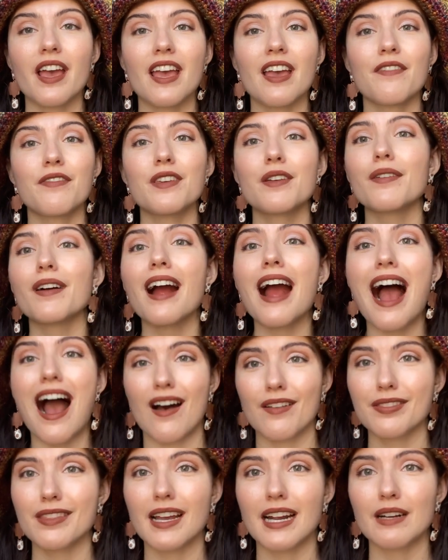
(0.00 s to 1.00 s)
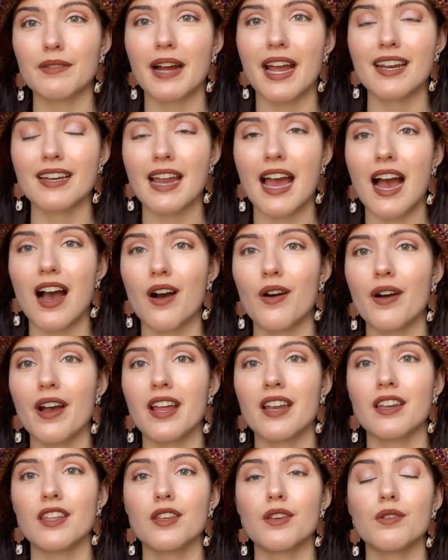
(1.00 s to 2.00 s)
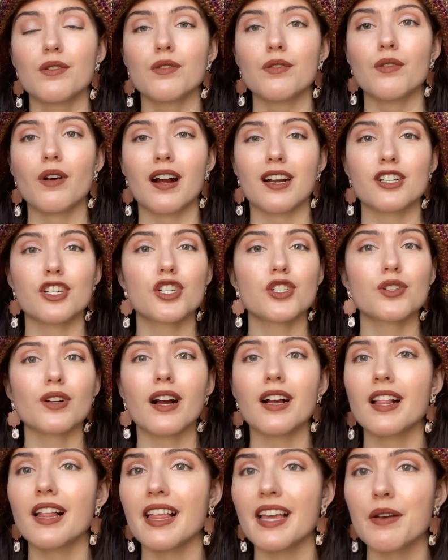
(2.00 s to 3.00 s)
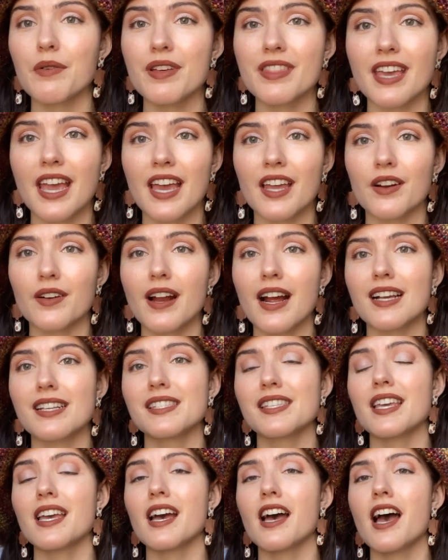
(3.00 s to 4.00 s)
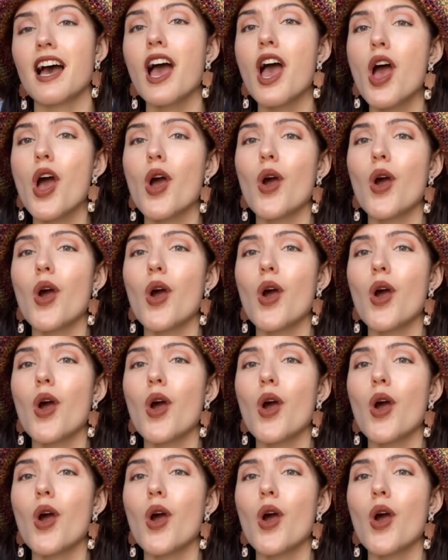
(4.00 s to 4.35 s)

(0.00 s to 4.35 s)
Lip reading: If you are out there right now and you are struggling with anorexia,